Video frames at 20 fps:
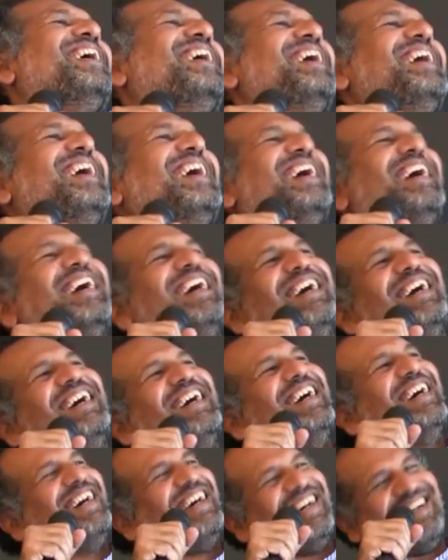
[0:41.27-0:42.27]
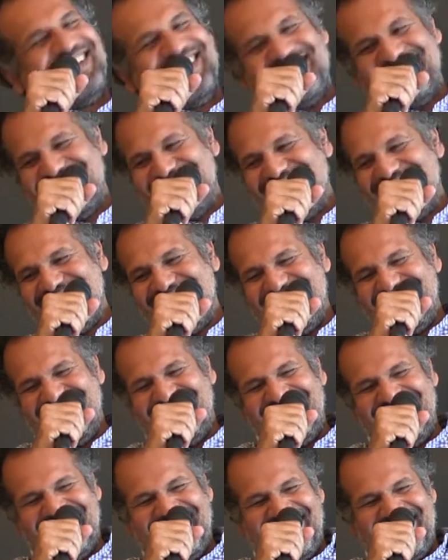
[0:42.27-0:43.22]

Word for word: it's just one of those things that like a how,